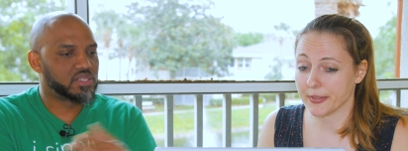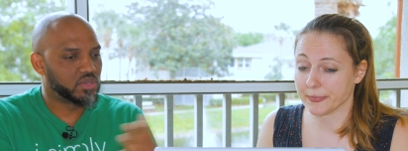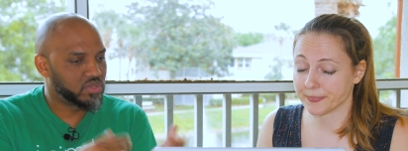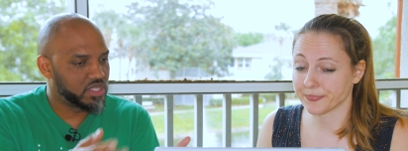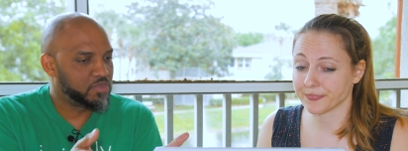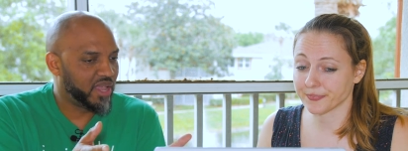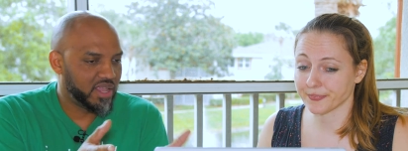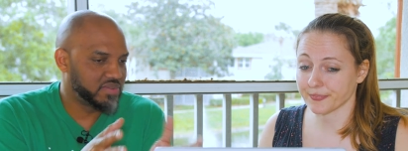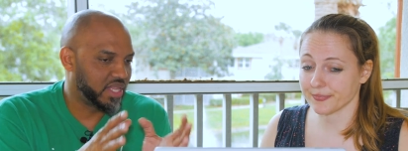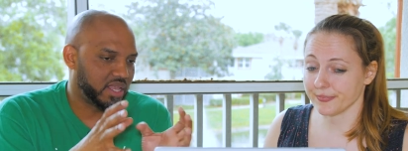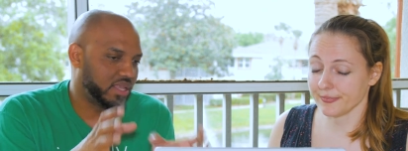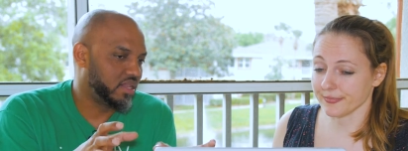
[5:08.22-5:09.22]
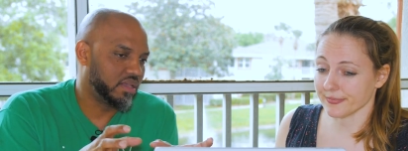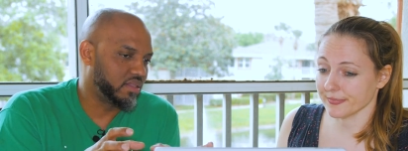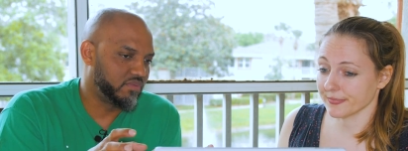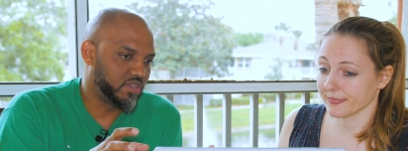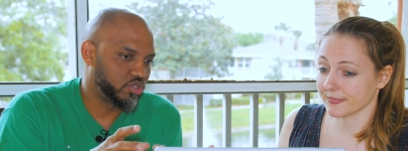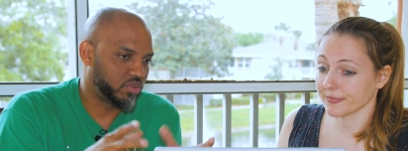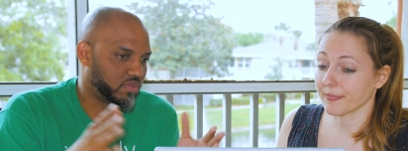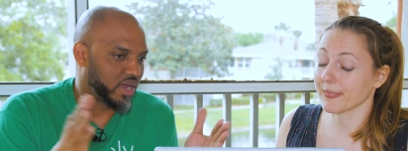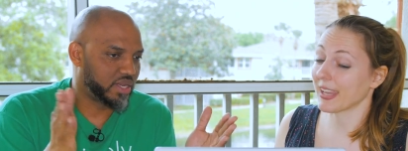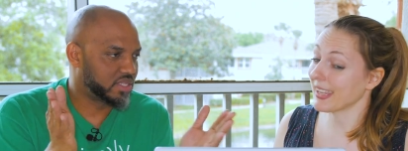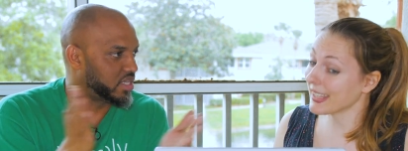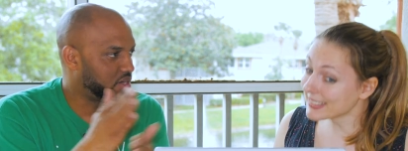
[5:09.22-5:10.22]
Speaker 1: And so this behaves like any other visual,
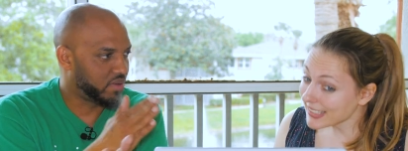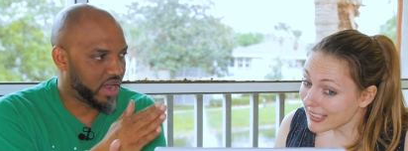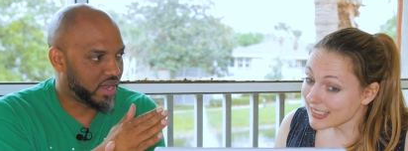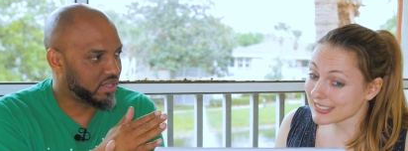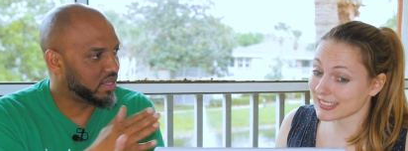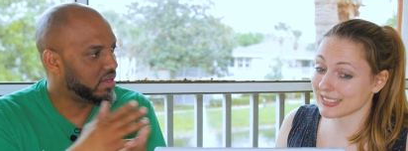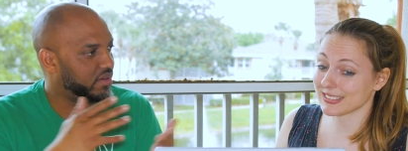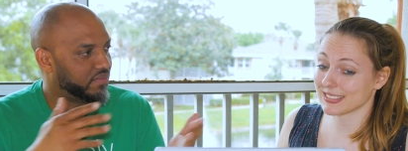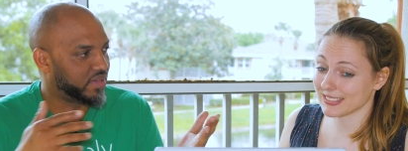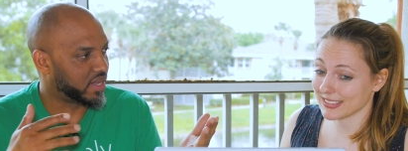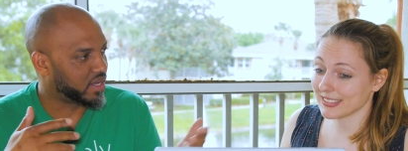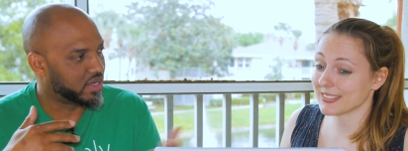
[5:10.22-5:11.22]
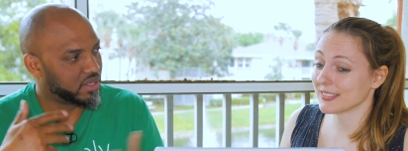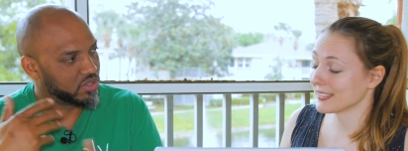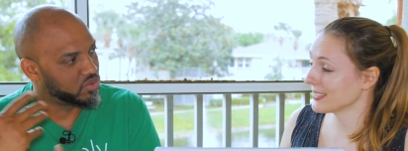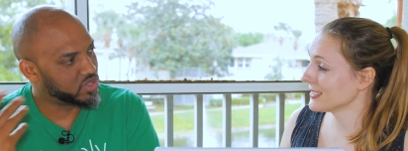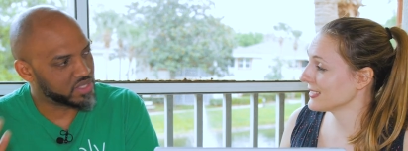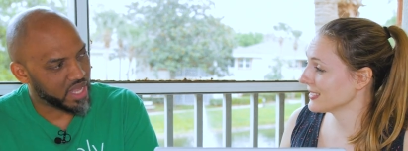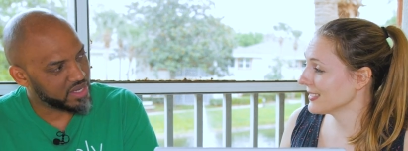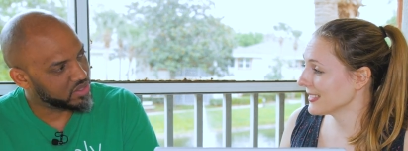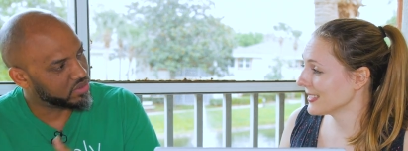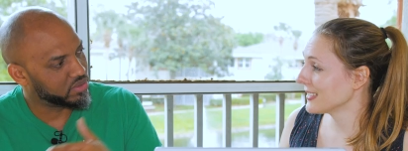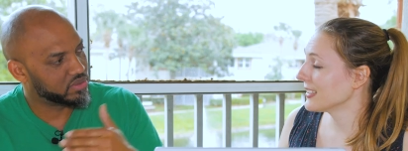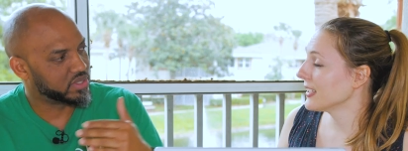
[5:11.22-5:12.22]
right? It's interactive yes. and I can uh, use
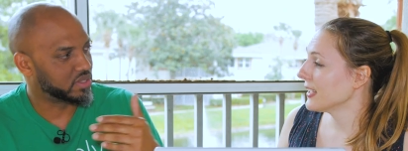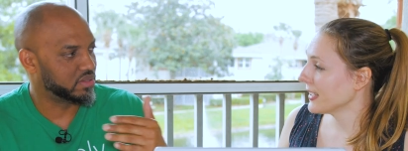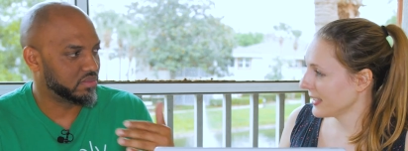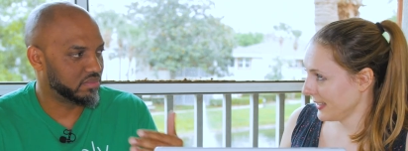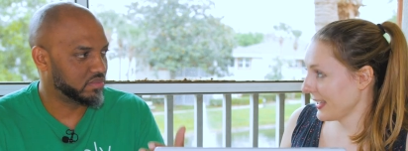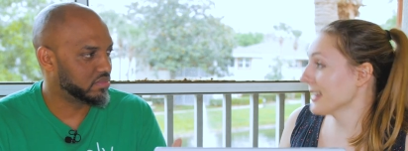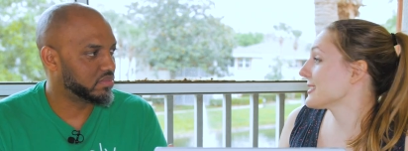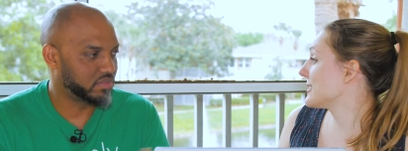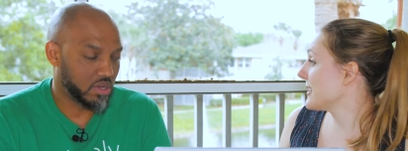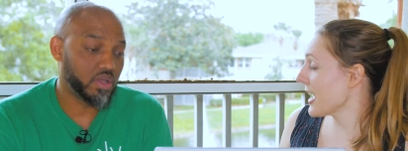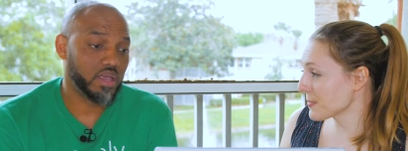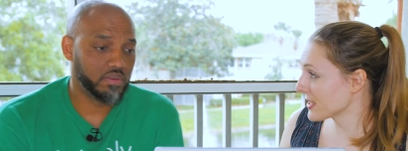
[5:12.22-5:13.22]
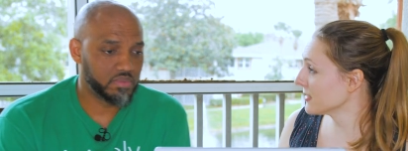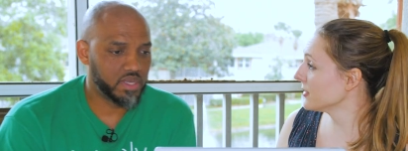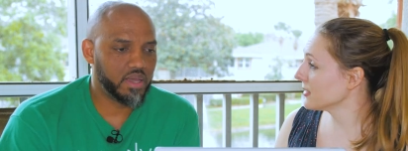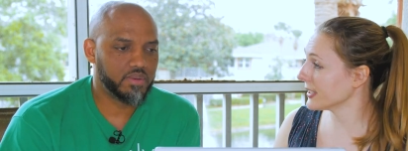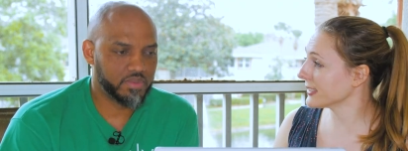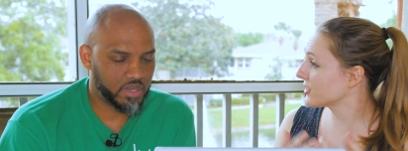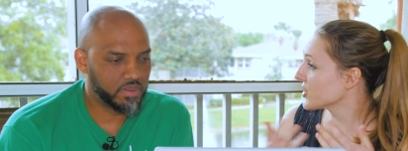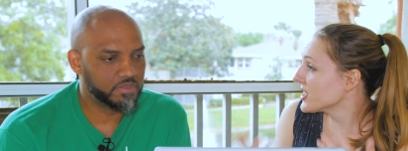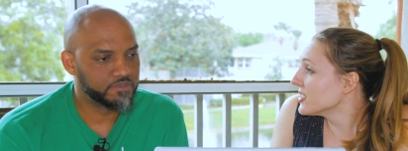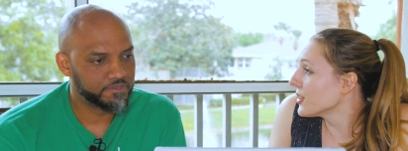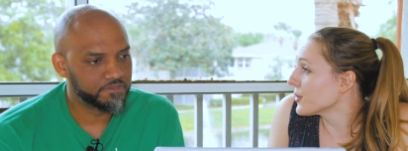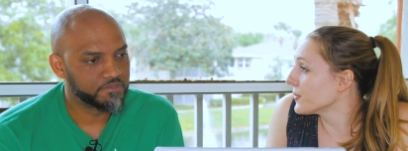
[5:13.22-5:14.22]
slicers and...
Speaker 2: Yes, okay. absolutely. Yeah. It's okay.
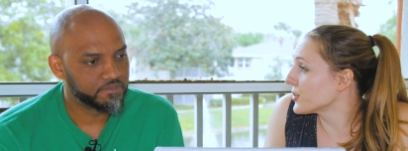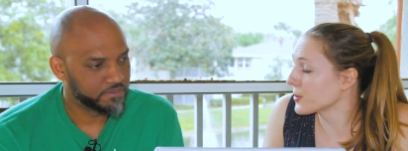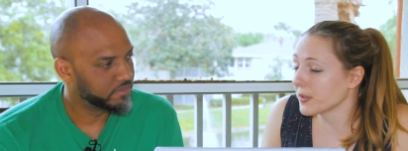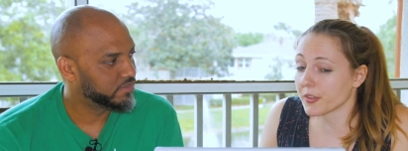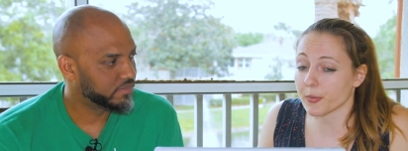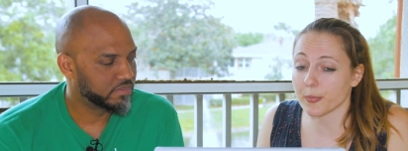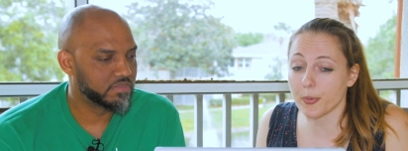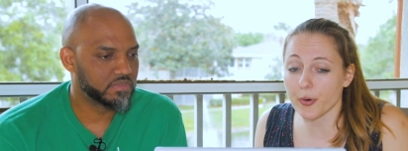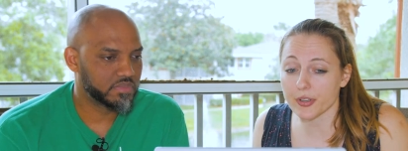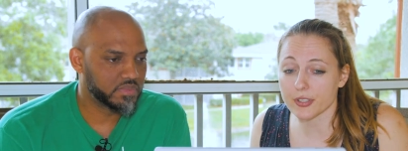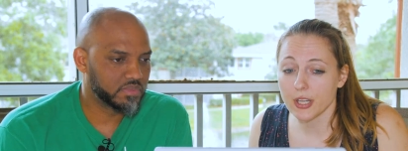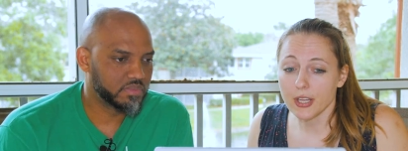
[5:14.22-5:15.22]
just another visual in the report.